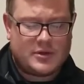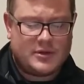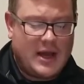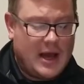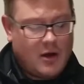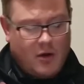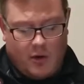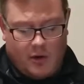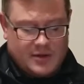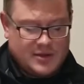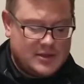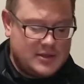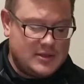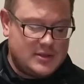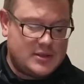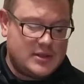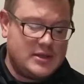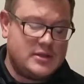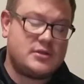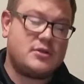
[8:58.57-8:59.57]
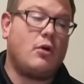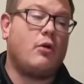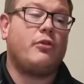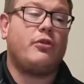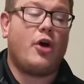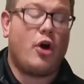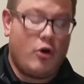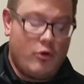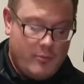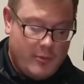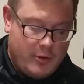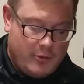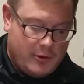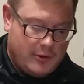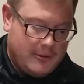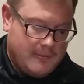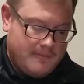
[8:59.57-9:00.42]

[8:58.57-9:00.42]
That cost is on the homeowner.